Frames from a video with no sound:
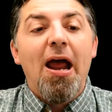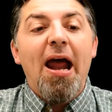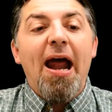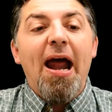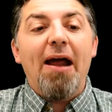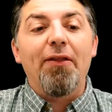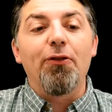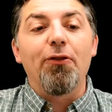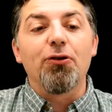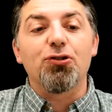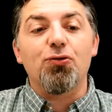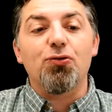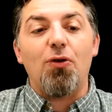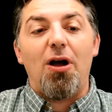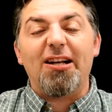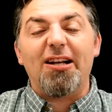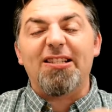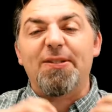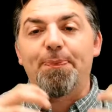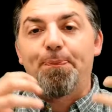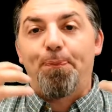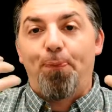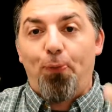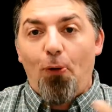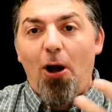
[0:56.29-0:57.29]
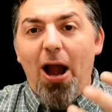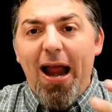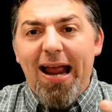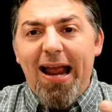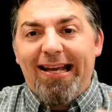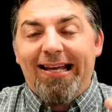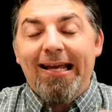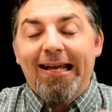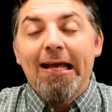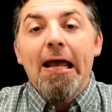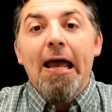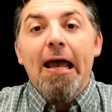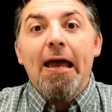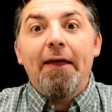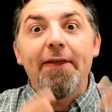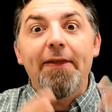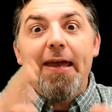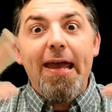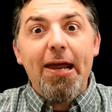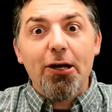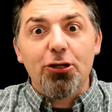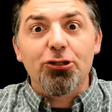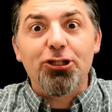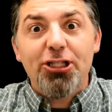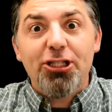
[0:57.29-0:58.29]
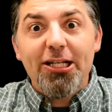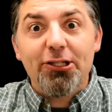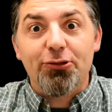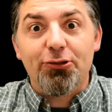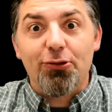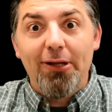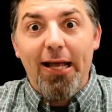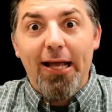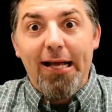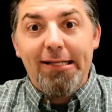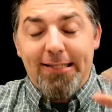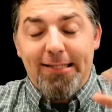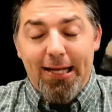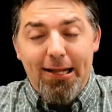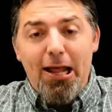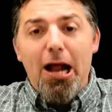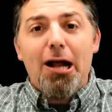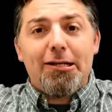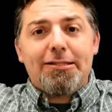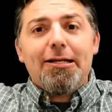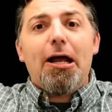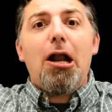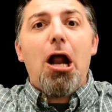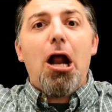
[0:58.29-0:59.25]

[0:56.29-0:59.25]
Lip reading: and those rocks break, and the energy is released, and there's an